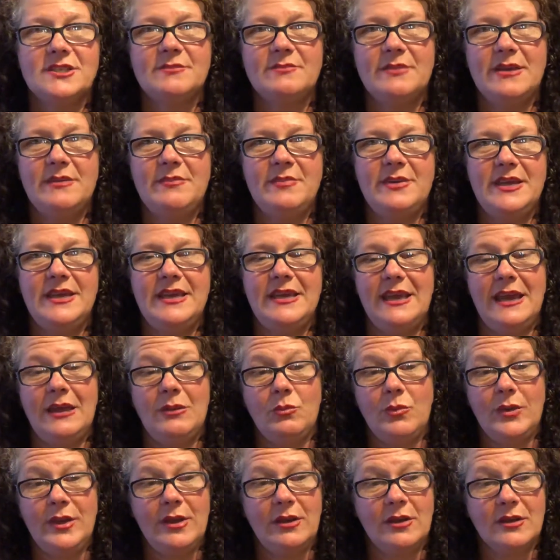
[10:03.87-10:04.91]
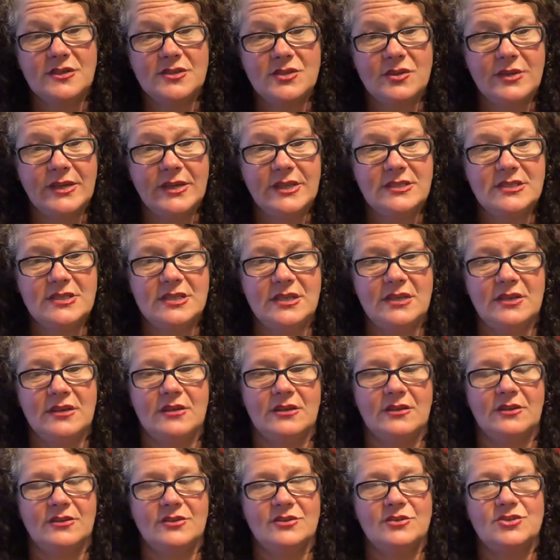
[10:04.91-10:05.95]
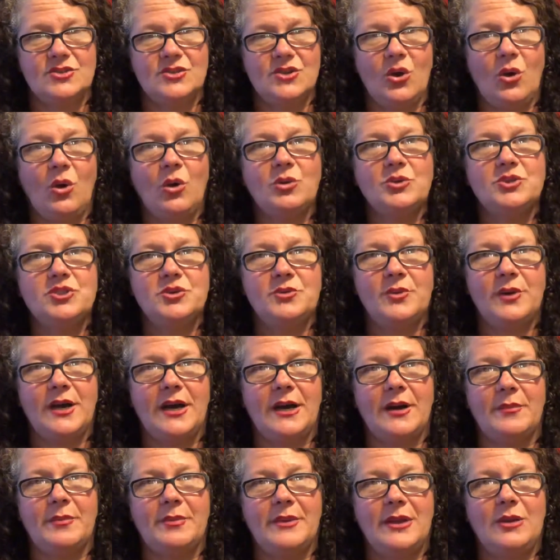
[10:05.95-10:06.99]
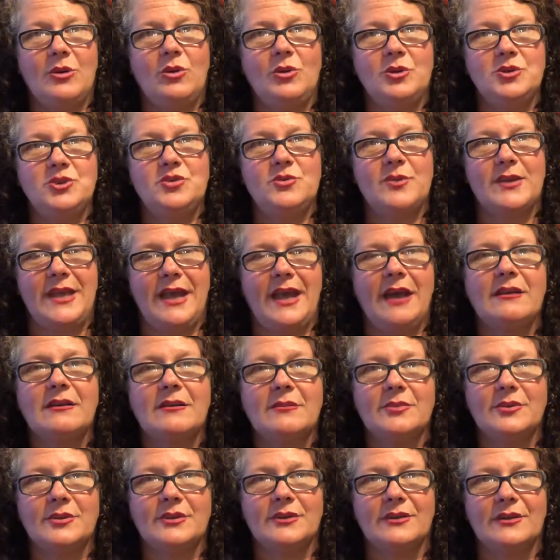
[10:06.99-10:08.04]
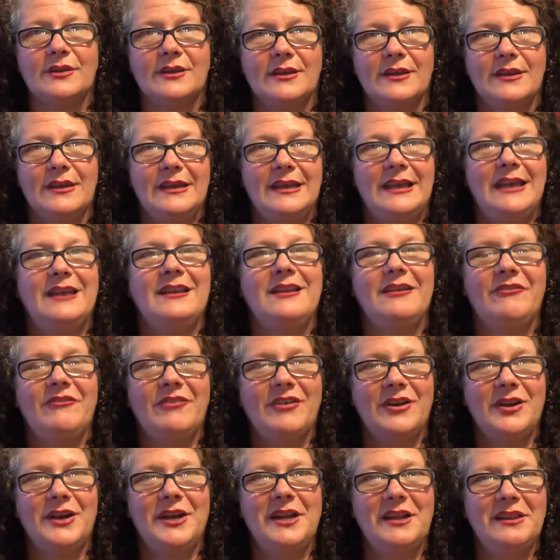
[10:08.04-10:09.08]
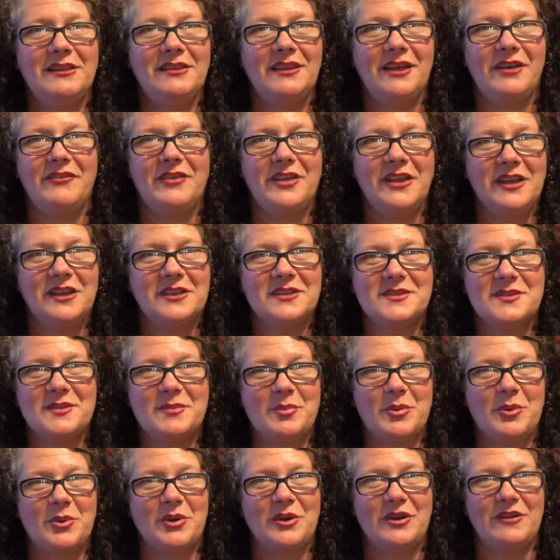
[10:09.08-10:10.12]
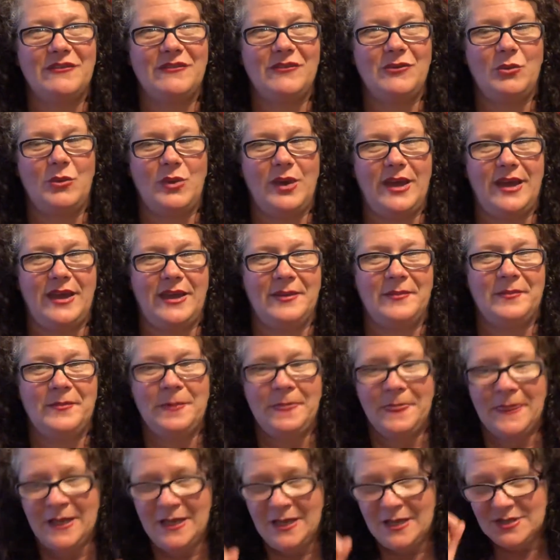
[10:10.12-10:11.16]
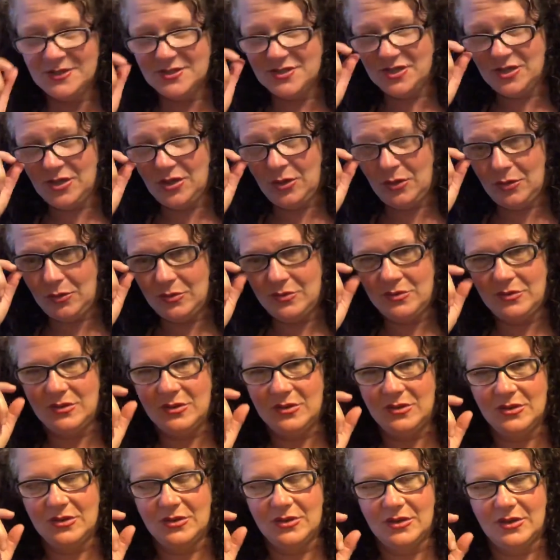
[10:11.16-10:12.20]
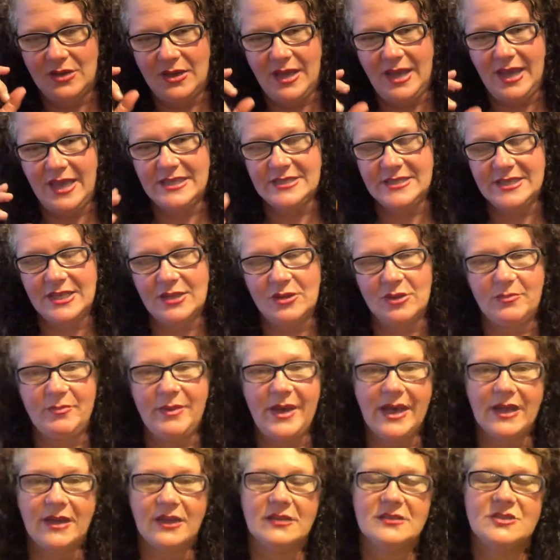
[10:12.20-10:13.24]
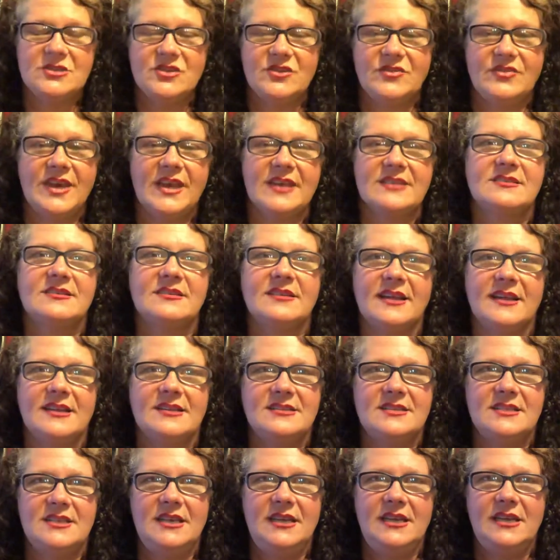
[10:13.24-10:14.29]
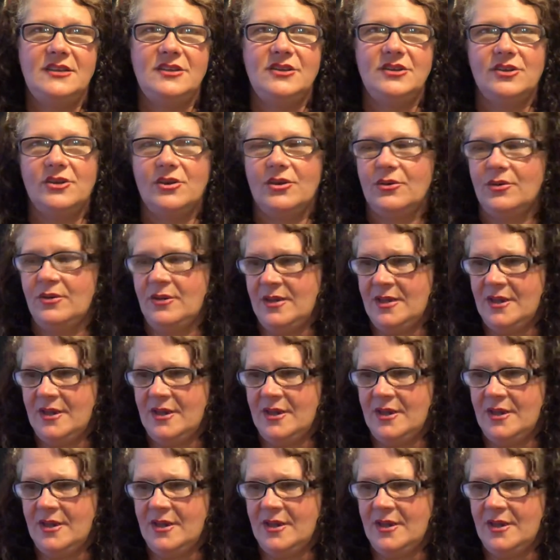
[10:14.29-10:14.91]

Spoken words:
may be. And we also get to hold you up and hold you accountable in a very loving, supportive way. So as I look back on 2019,